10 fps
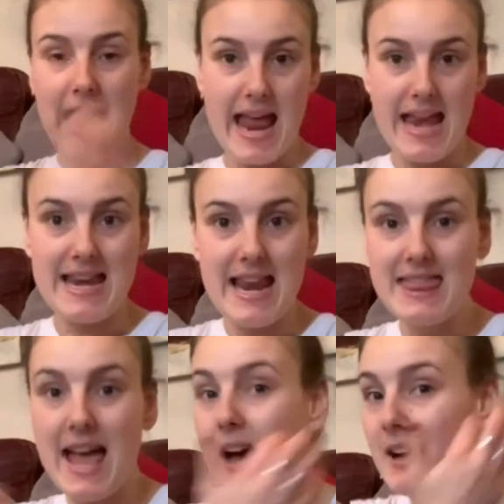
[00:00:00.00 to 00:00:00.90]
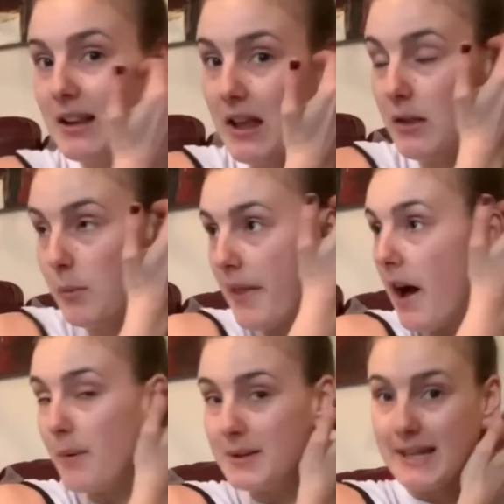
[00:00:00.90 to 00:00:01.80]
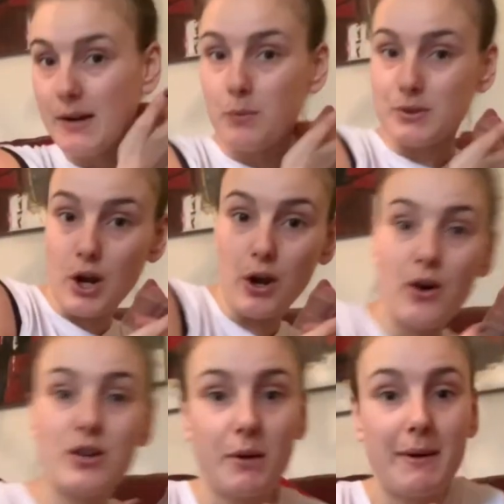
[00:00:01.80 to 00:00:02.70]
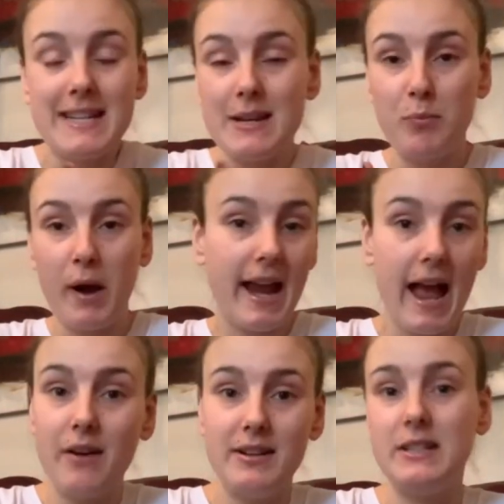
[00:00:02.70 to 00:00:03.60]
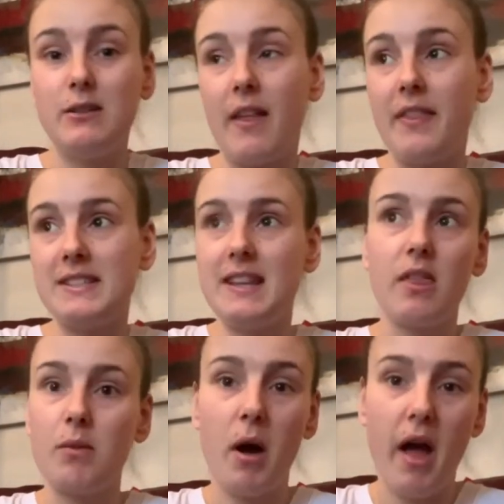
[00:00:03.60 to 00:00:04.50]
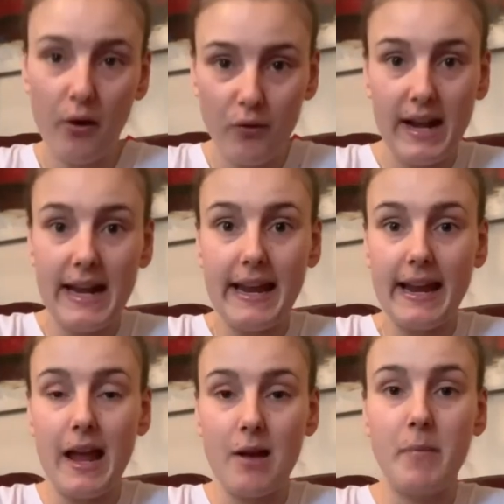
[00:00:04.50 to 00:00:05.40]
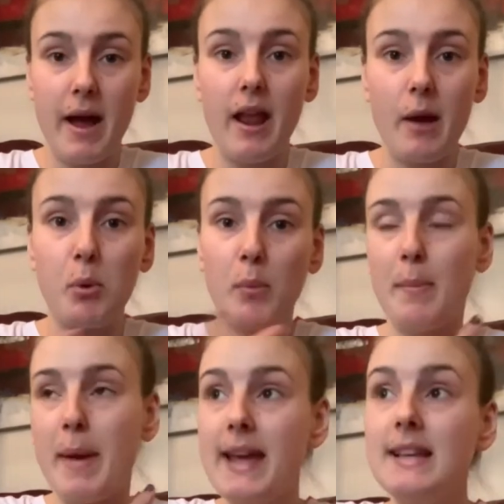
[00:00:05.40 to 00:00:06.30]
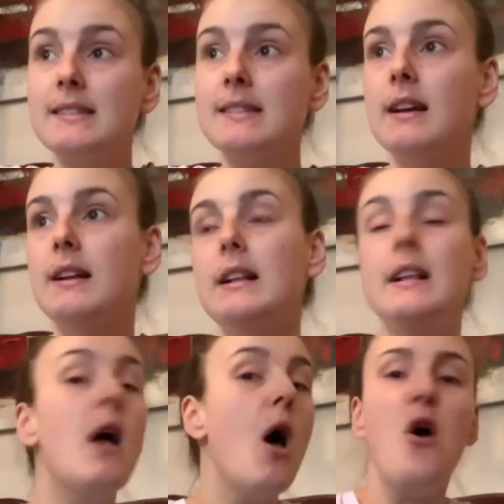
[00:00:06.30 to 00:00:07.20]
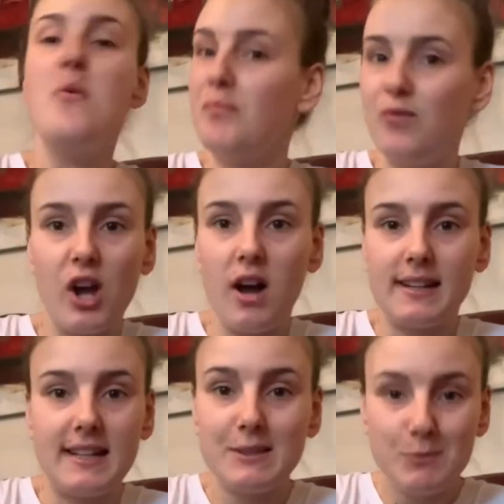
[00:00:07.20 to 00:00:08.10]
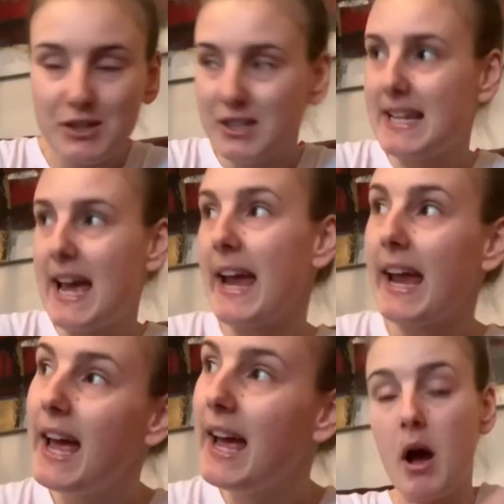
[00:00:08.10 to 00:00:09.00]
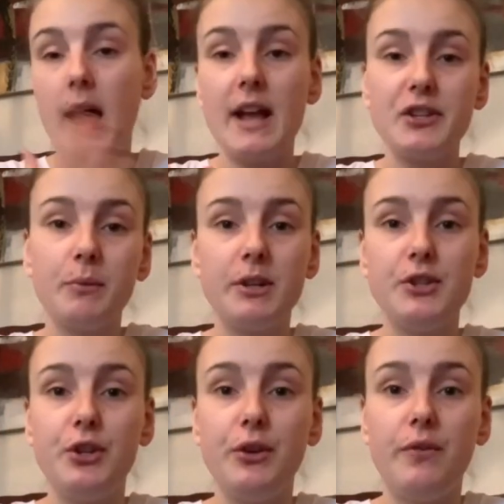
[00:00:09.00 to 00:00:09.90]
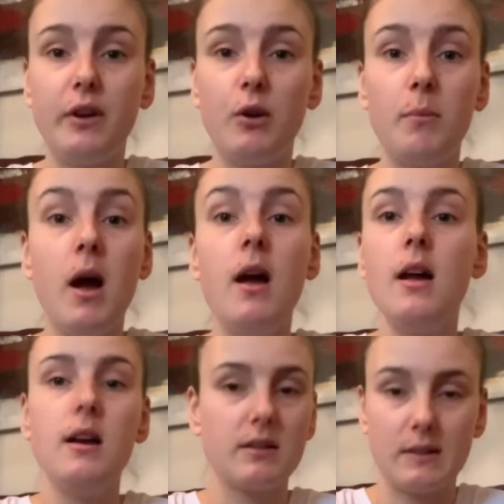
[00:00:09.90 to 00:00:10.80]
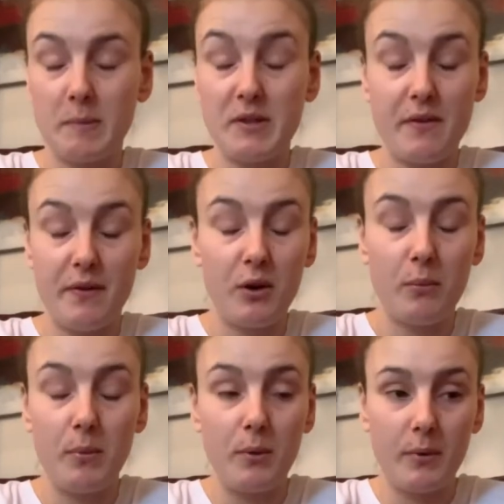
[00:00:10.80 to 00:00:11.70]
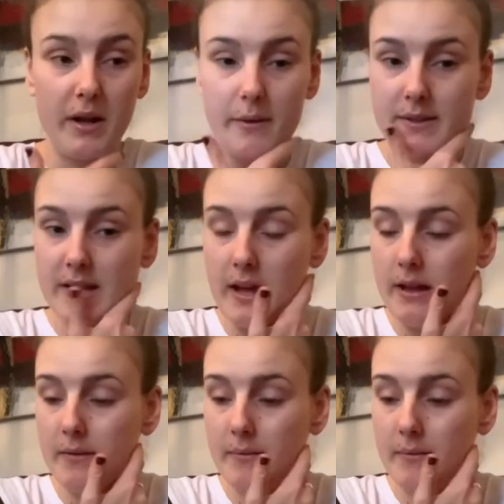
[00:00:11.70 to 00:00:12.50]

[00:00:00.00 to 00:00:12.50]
in that in the one that I was in was a lot so I didn't break out until like the sixth mile really and get my like proper pace regardless it was a good day but I actually wanted to film because I was supposed to film when I was uh,